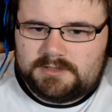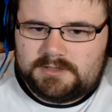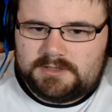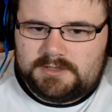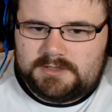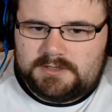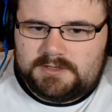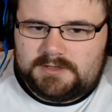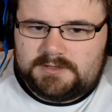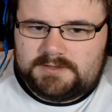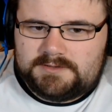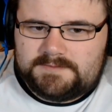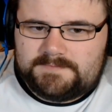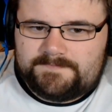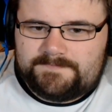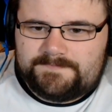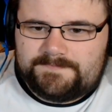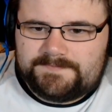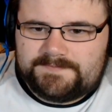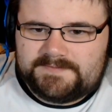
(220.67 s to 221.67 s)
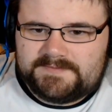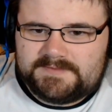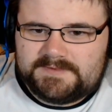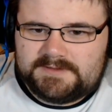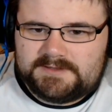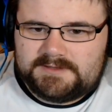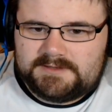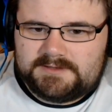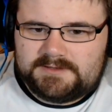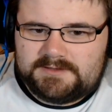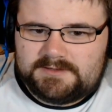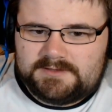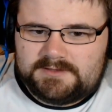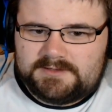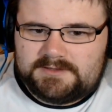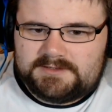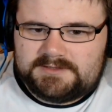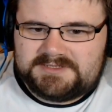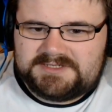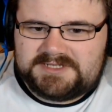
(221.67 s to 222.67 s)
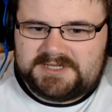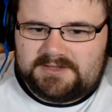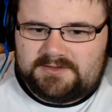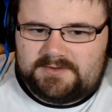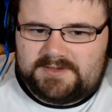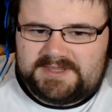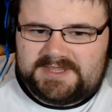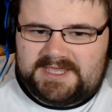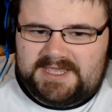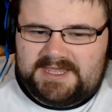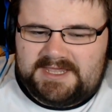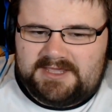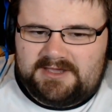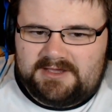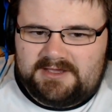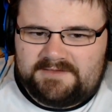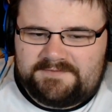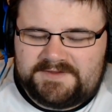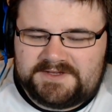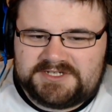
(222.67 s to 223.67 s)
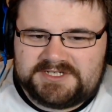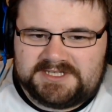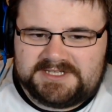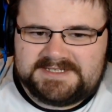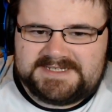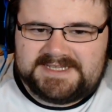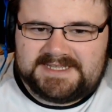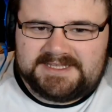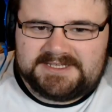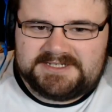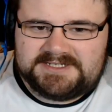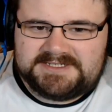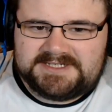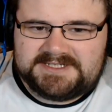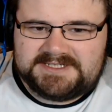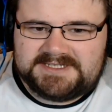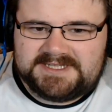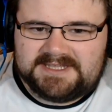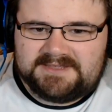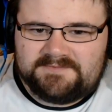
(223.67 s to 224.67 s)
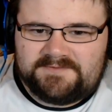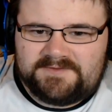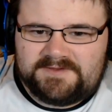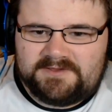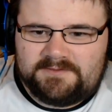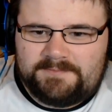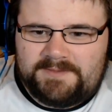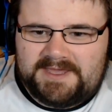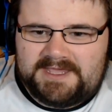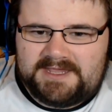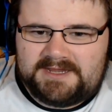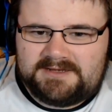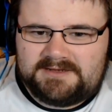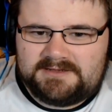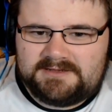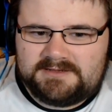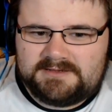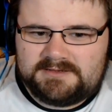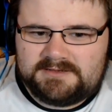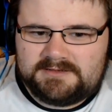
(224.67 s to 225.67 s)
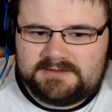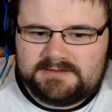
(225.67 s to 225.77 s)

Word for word: Don't you touch her! So are they artificial intelligences that can feel pain?